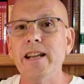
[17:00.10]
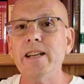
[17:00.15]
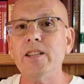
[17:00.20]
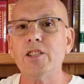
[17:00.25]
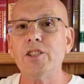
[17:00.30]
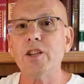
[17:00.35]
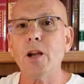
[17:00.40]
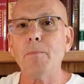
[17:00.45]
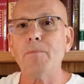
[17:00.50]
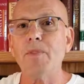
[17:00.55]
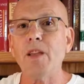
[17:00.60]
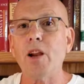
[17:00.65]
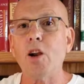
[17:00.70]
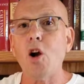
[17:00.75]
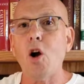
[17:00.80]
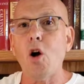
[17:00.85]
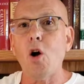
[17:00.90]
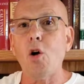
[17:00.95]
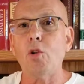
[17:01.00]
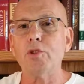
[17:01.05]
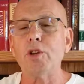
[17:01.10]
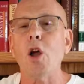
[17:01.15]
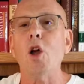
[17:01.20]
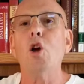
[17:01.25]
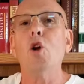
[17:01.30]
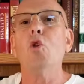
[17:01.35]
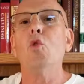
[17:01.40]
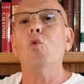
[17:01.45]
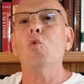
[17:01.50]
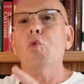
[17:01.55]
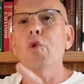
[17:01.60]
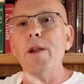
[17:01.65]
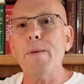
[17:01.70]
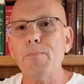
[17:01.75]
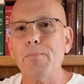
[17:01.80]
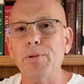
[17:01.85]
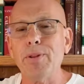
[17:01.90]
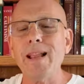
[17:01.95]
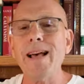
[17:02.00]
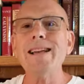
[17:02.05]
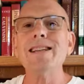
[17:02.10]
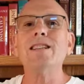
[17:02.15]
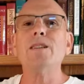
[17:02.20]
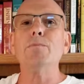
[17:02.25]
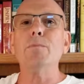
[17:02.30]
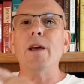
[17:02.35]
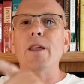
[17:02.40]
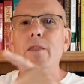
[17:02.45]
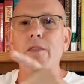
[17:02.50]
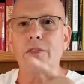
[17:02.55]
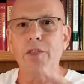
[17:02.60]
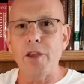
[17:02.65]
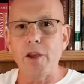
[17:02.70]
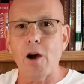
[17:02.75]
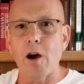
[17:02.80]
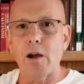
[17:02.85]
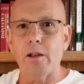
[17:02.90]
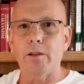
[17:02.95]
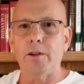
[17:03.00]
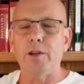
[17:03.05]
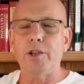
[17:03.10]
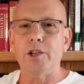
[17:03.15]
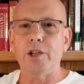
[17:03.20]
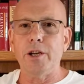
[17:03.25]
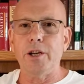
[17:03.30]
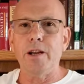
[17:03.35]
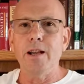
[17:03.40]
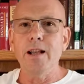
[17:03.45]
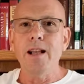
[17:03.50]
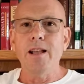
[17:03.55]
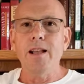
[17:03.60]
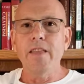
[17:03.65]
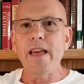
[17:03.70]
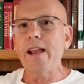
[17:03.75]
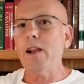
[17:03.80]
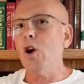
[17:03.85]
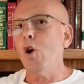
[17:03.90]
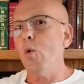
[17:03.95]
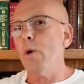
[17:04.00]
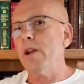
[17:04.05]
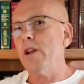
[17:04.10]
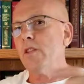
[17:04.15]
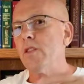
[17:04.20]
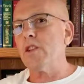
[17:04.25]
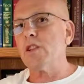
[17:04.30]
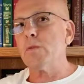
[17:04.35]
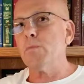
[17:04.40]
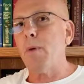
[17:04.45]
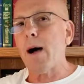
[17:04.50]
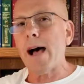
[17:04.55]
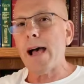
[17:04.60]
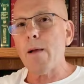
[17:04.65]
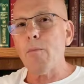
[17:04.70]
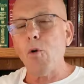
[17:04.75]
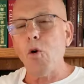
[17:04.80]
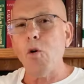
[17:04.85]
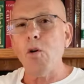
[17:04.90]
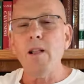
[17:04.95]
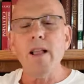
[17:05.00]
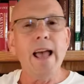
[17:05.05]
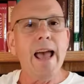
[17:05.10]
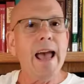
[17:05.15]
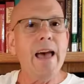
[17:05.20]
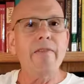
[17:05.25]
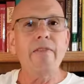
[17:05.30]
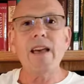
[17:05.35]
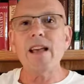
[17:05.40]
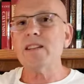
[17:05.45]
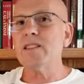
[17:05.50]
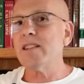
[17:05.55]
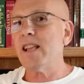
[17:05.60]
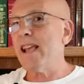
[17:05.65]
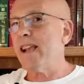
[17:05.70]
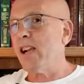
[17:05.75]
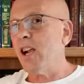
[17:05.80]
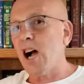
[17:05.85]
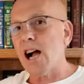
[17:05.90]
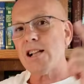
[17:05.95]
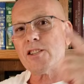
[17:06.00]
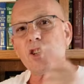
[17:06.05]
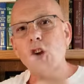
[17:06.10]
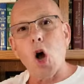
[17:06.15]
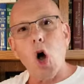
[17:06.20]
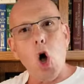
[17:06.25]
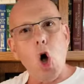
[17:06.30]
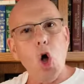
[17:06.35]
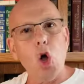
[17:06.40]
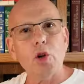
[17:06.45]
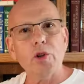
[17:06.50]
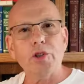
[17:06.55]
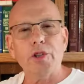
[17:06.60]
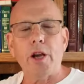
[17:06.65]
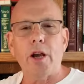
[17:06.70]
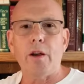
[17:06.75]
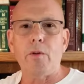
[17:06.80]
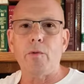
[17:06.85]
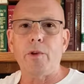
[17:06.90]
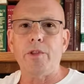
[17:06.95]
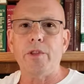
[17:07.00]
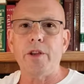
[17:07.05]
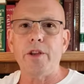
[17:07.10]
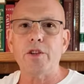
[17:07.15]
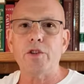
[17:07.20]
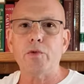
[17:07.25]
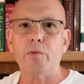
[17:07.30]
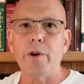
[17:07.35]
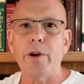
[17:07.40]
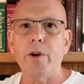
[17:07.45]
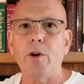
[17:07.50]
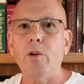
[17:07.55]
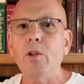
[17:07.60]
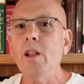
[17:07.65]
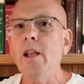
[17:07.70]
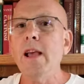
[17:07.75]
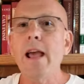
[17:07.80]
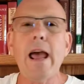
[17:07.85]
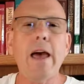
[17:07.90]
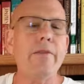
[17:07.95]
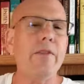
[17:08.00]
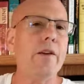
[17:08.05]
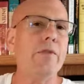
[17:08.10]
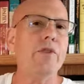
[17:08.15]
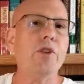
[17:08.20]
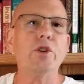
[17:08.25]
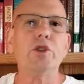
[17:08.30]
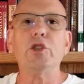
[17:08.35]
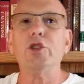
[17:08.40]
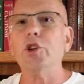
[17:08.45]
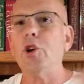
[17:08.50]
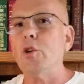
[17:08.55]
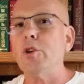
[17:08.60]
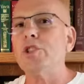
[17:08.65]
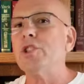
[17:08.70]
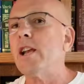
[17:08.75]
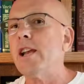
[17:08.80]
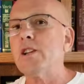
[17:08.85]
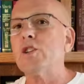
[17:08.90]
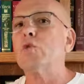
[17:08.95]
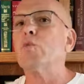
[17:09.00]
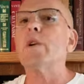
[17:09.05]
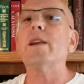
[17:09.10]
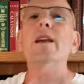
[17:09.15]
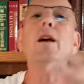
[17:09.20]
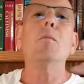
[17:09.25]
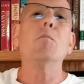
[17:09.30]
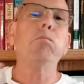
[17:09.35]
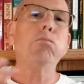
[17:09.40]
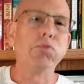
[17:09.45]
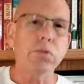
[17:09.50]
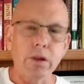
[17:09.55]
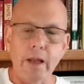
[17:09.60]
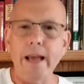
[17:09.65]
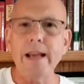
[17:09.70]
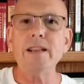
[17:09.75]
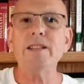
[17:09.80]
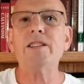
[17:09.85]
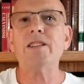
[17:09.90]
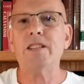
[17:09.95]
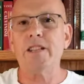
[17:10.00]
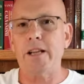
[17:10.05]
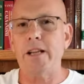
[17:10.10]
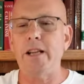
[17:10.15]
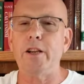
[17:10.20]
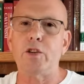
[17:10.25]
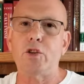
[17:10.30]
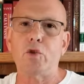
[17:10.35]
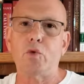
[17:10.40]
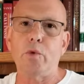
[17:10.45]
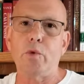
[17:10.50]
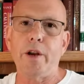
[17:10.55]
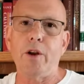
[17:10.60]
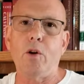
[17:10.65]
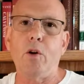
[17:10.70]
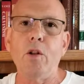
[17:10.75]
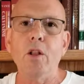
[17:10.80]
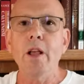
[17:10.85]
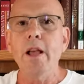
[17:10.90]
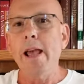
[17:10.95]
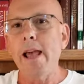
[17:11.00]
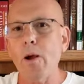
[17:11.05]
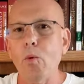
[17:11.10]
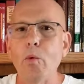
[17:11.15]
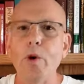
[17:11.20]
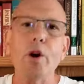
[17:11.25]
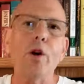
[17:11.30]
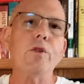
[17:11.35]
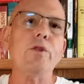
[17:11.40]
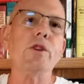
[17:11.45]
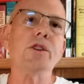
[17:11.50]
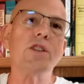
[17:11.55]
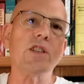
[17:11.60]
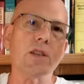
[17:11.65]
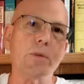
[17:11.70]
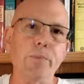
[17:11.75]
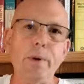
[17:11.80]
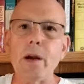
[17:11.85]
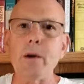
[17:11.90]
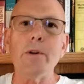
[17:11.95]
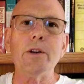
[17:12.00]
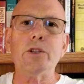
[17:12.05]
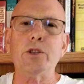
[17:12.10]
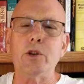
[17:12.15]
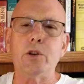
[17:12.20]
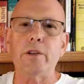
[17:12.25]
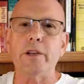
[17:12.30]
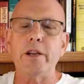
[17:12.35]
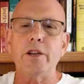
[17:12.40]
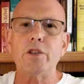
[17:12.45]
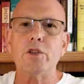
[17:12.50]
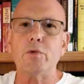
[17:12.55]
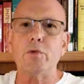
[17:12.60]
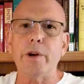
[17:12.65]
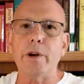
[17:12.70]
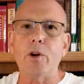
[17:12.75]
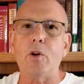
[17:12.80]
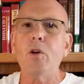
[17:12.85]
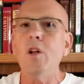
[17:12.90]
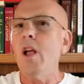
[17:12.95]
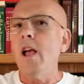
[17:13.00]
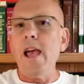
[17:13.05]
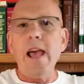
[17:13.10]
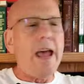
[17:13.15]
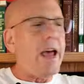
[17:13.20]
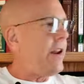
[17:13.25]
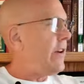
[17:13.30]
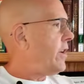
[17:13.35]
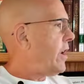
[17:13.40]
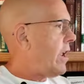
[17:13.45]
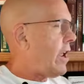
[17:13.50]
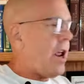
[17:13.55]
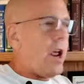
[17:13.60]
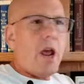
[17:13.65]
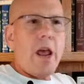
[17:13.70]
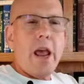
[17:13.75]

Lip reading: teach something called replacement theology. They go into this Bible and they say God's all done with Israel and that the church has replaced Israel and we're the spiritual Israel and